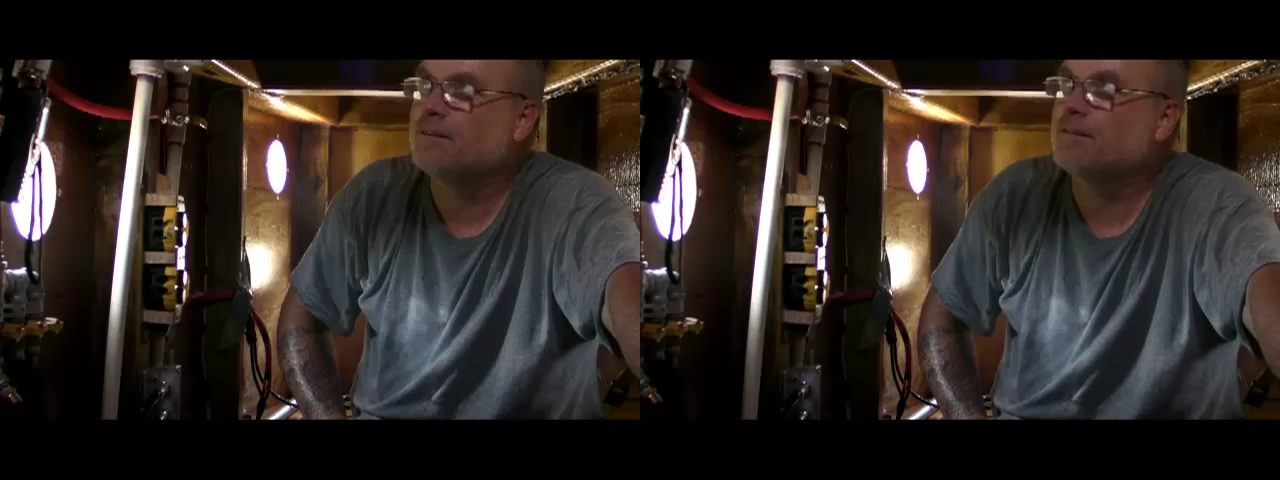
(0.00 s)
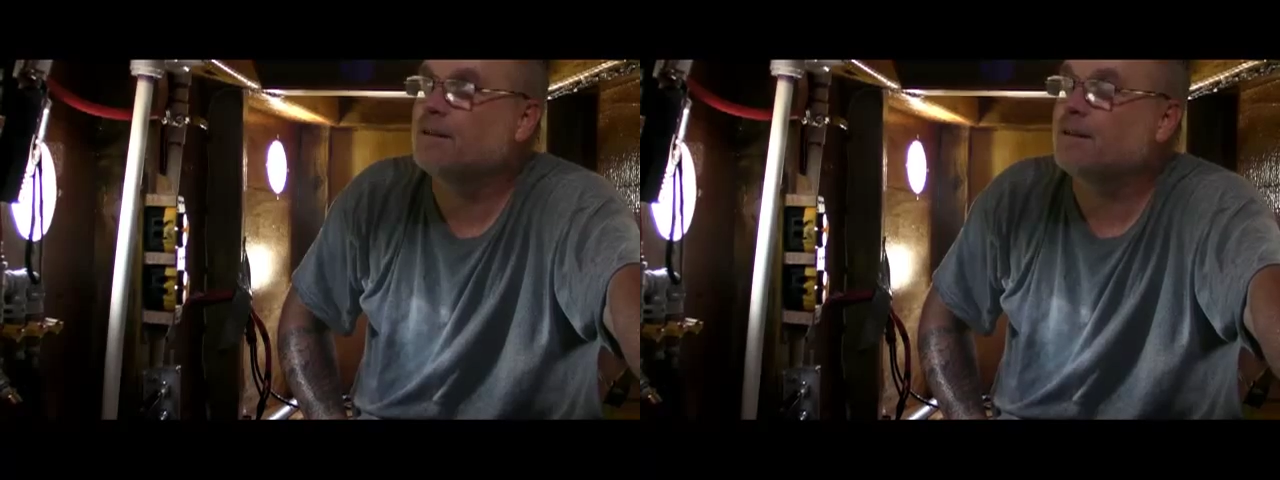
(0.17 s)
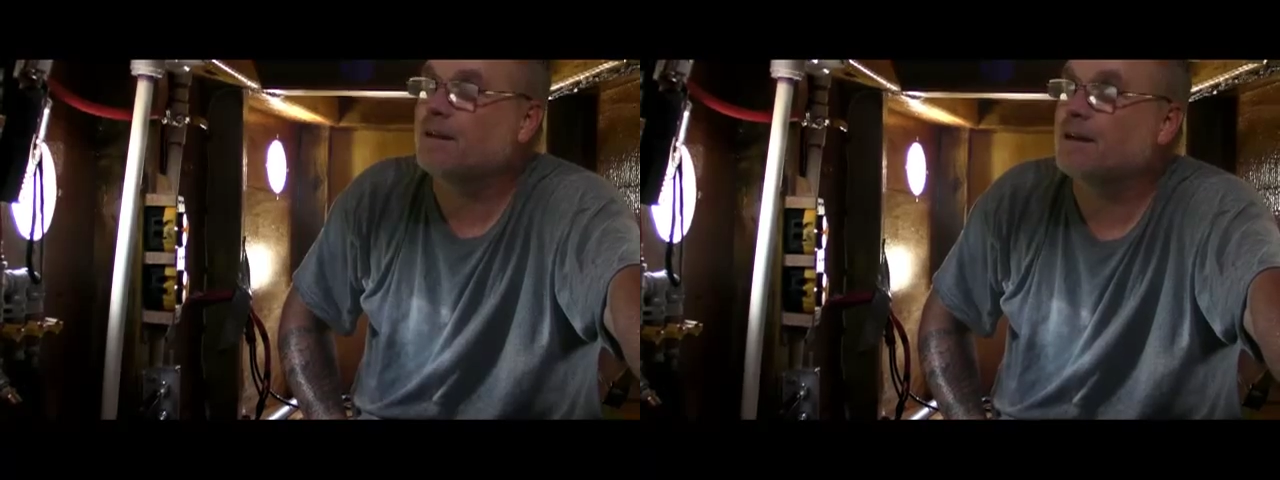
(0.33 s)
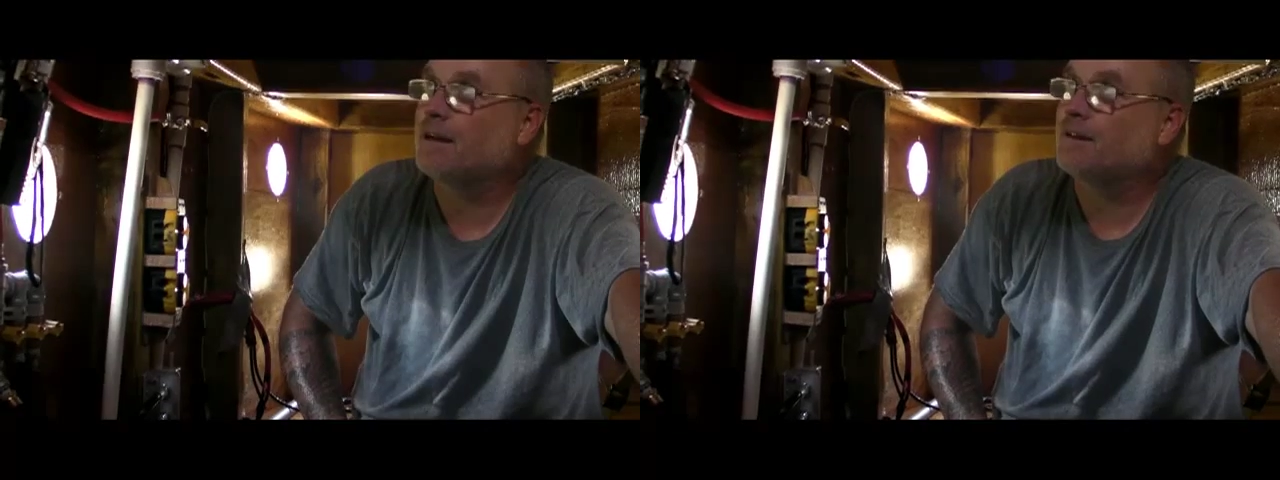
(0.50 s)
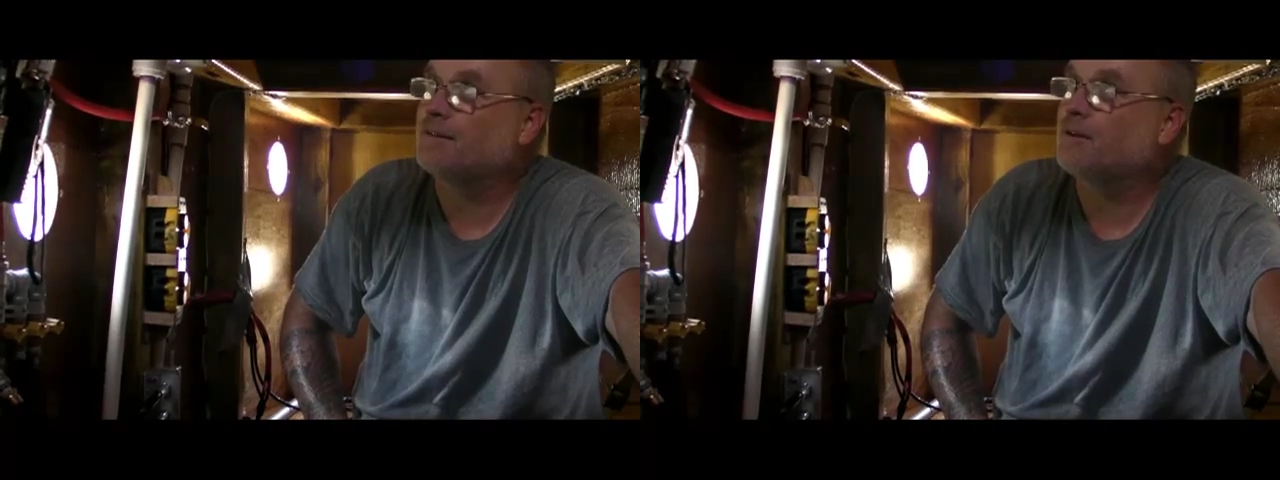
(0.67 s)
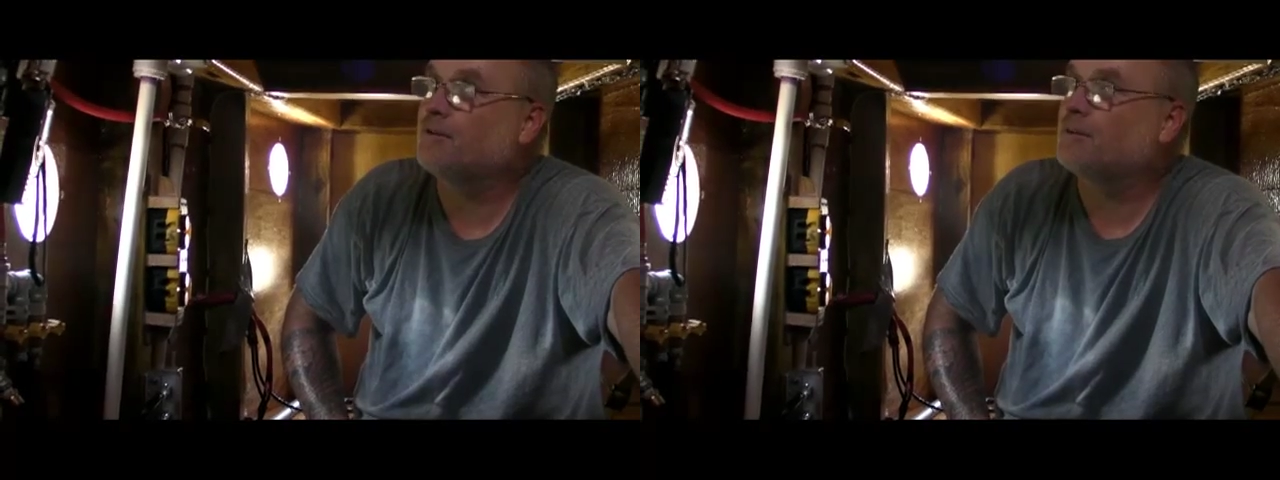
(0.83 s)
that
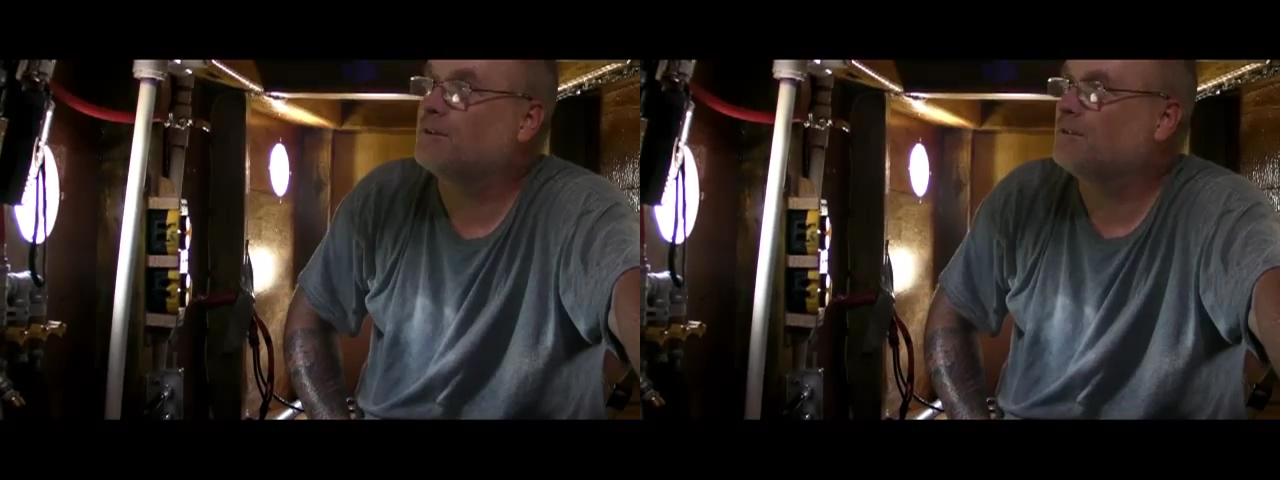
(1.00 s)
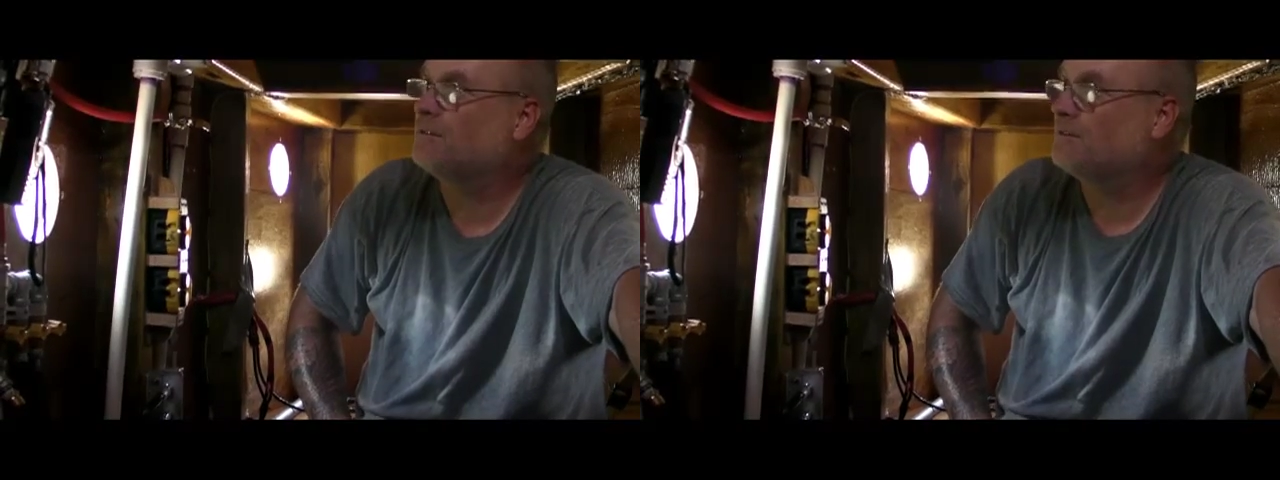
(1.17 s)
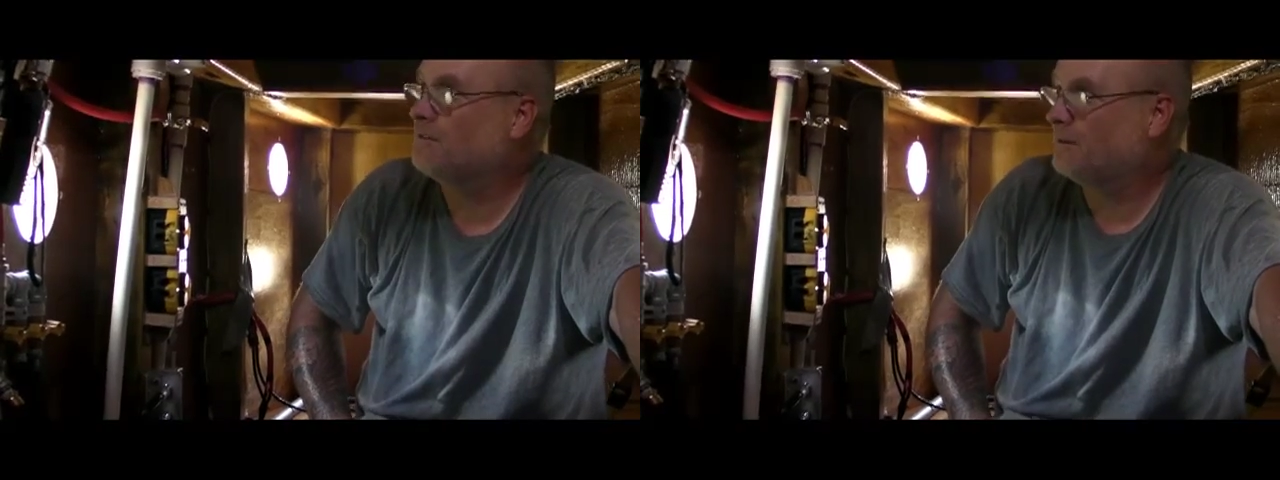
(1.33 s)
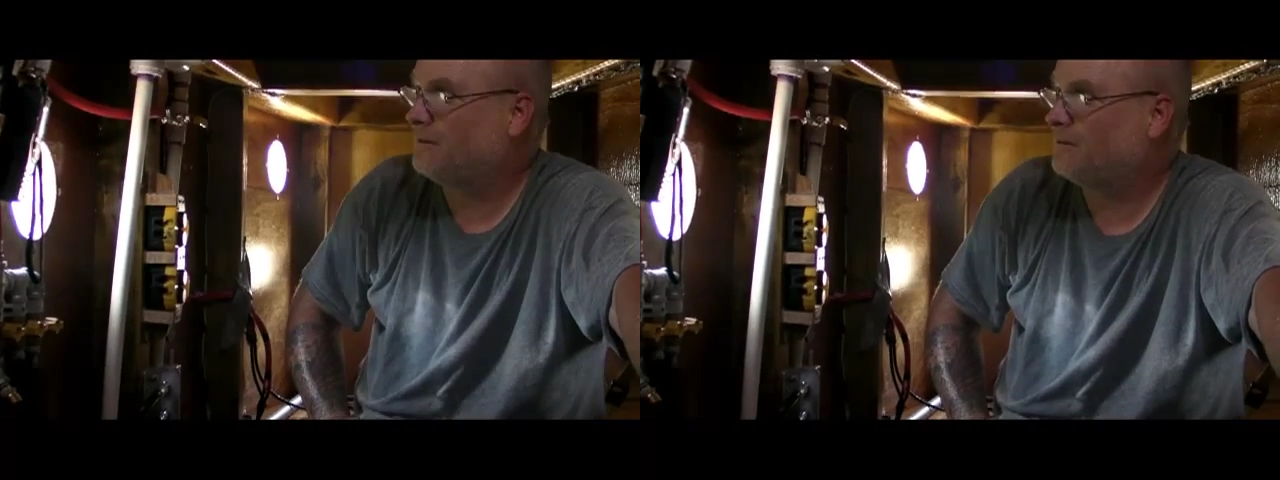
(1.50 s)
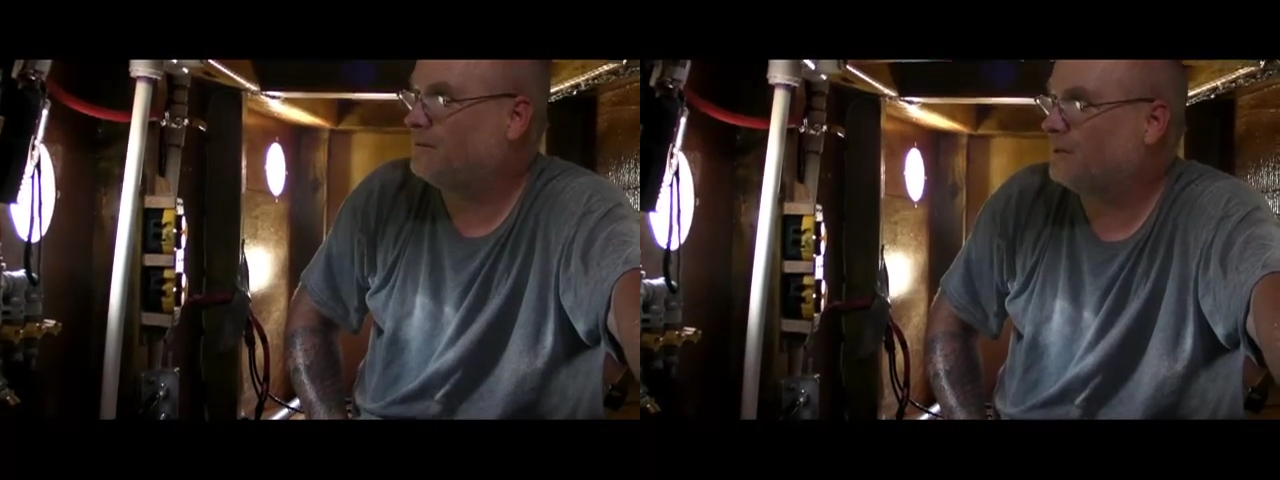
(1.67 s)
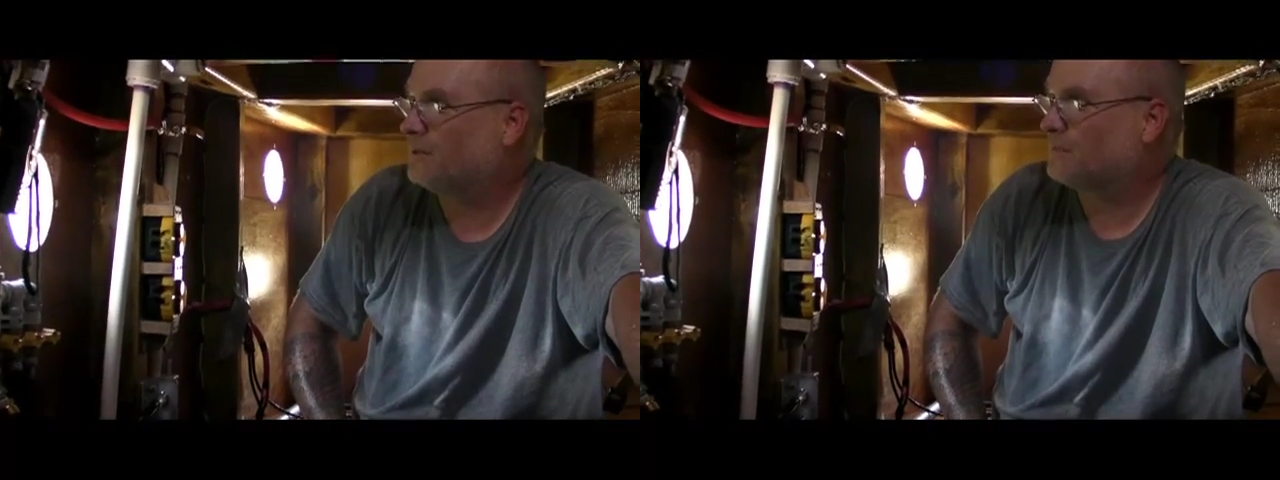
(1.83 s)
I don't
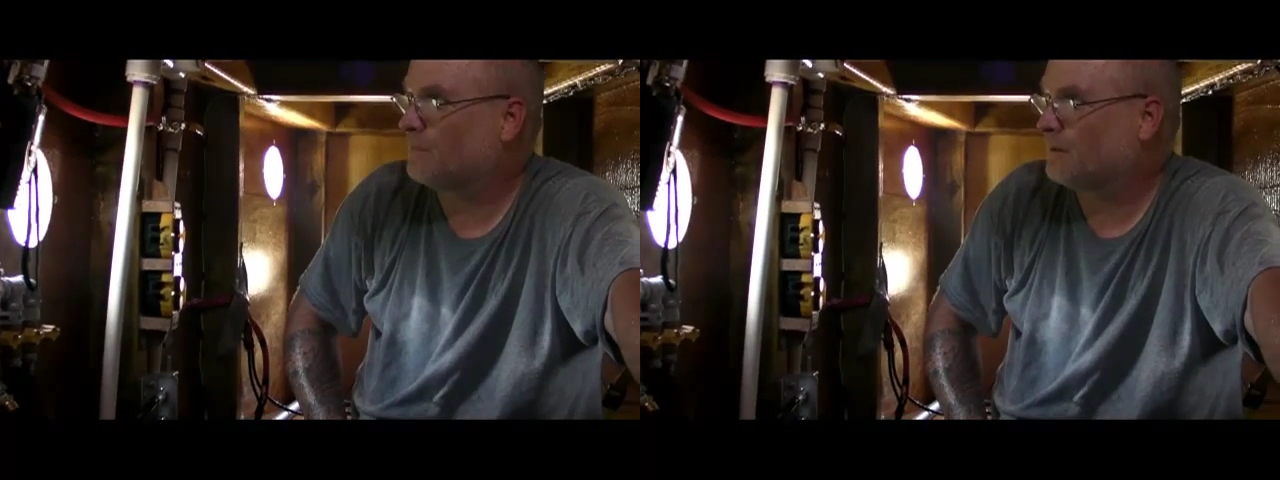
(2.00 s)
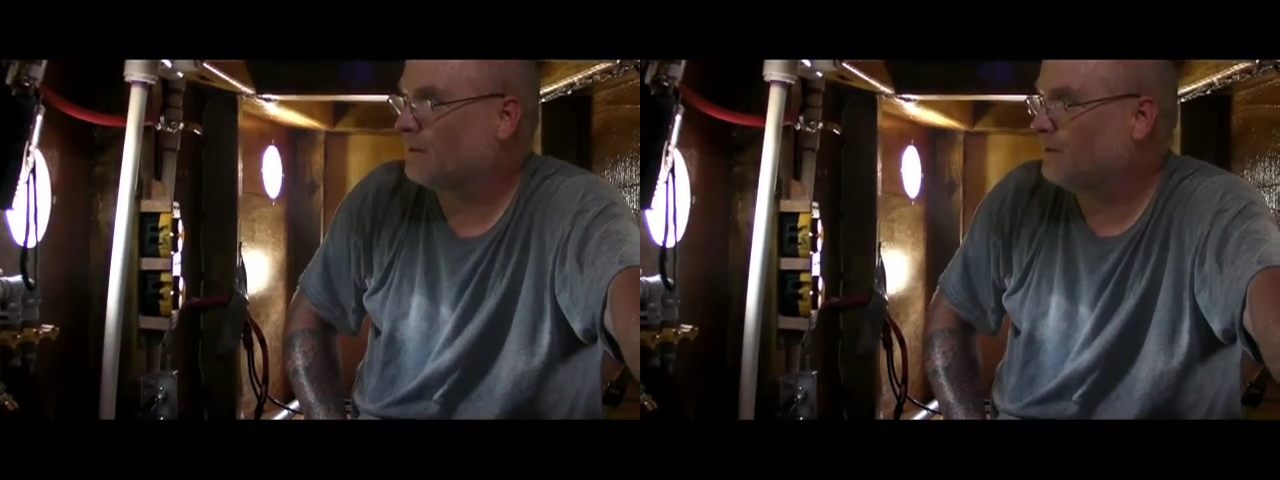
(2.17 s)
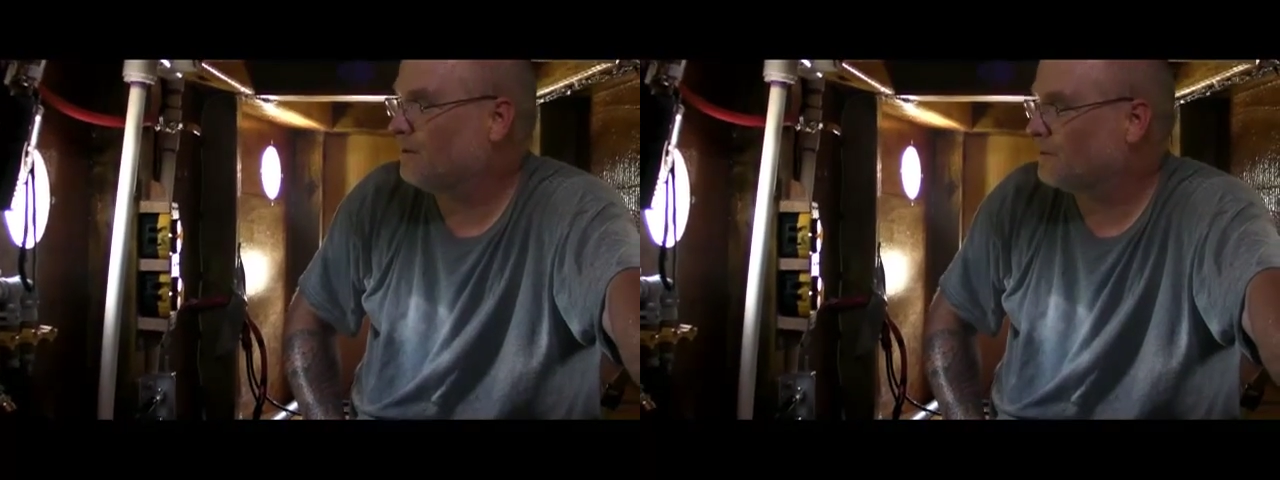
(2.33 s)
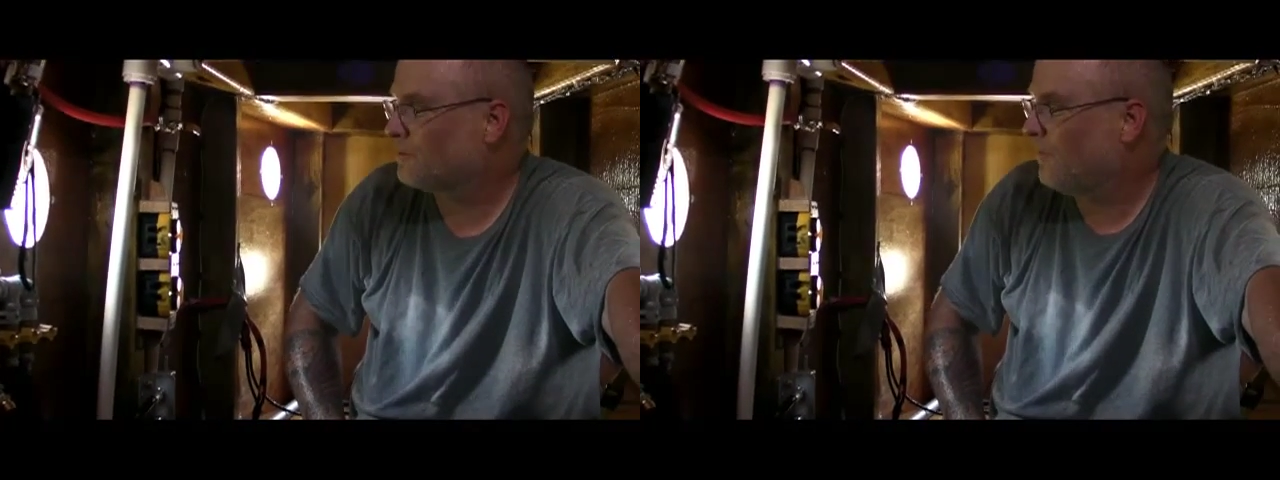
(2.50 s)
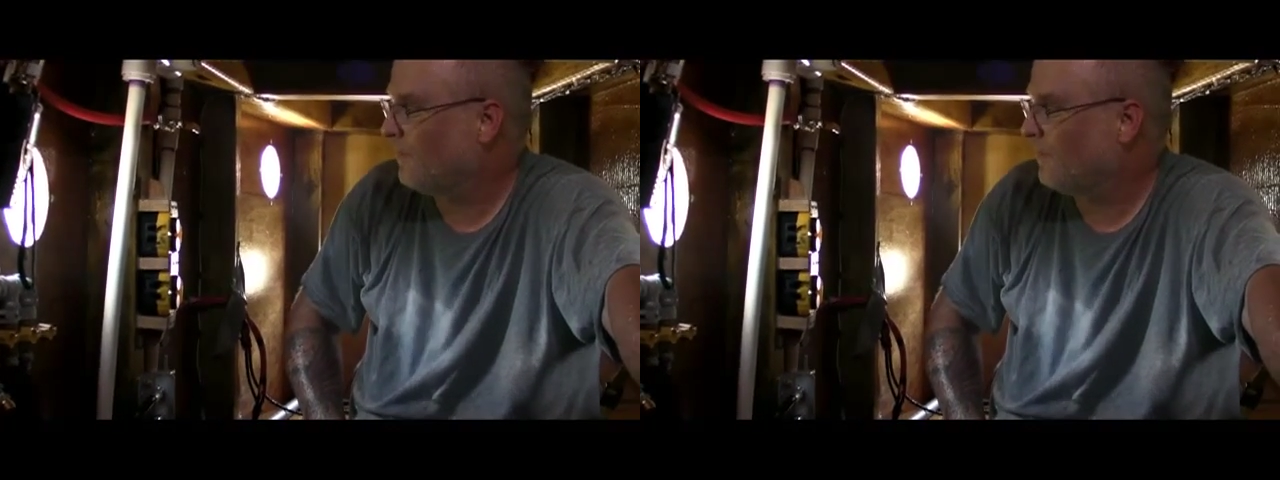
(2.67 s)
adjust very well. ears